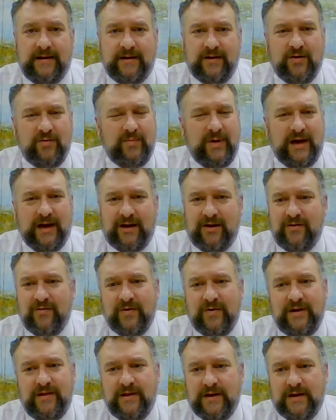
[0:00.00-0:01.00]
Go back and
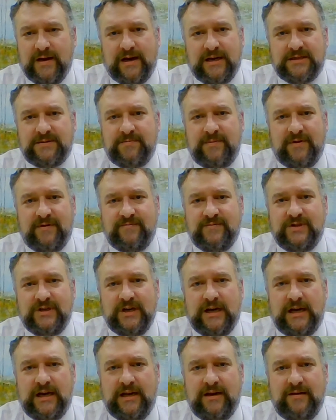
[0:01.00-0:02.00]
read the Gospel of
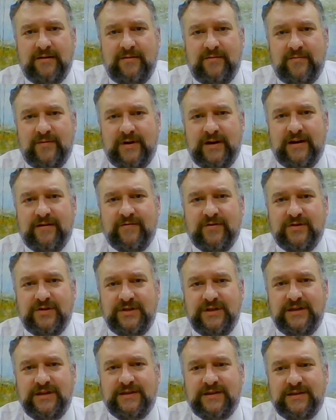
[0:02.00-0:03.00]
John. Whenever
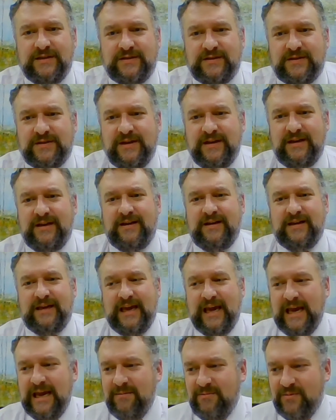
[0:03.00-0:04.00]
Jesus
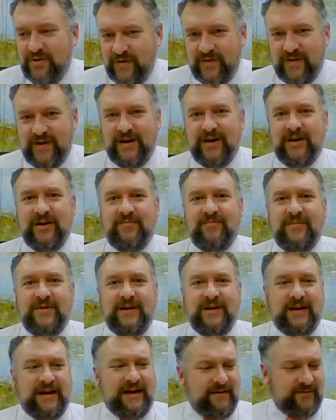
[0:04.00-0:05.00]
came to them
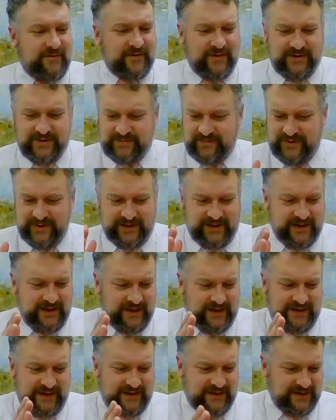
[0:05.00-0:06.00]
after he's been
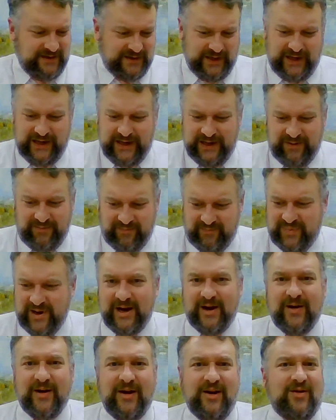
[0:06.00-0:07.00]
dead,
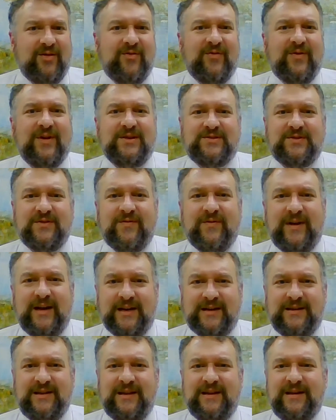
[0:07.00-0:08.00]
buried, and
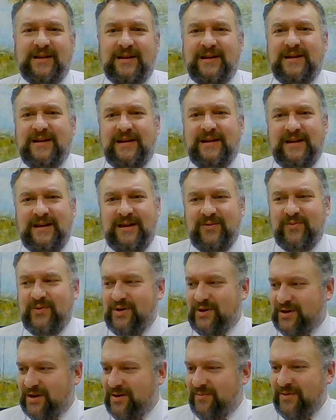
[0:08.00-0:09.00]
resurrected, he
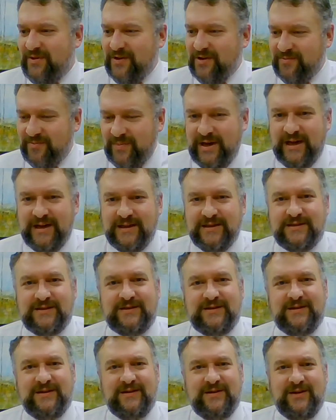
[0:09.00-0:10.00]
would come in their
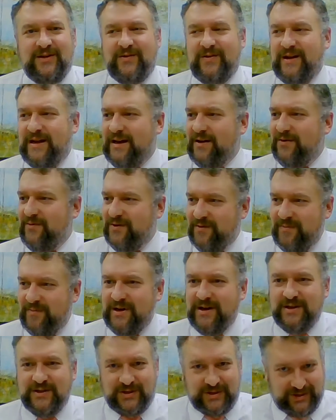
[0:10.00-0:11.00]
midst, no doubt would have
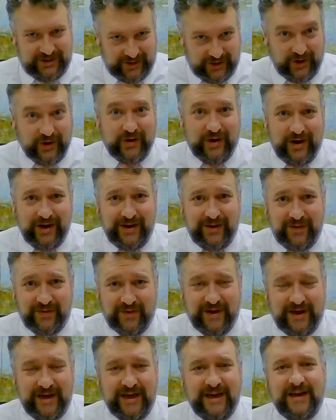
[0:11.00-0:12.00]
been a startling
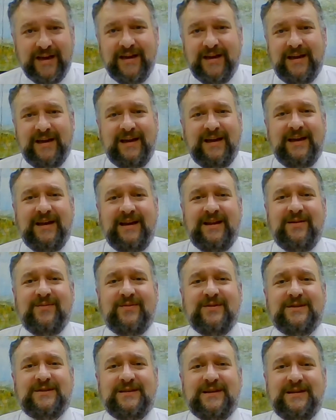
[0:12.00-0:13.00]
thing, and he
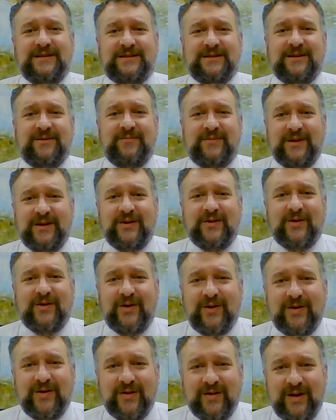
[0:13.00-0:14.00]
would say something
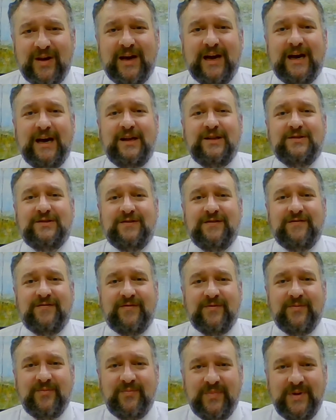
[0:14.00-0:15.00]
along the lines
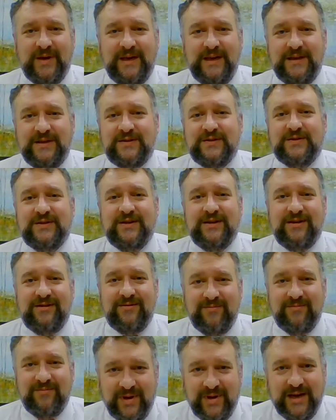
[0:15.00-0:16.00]
of, peace
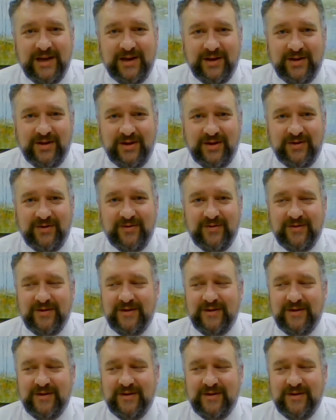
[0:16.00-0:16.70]
be to you.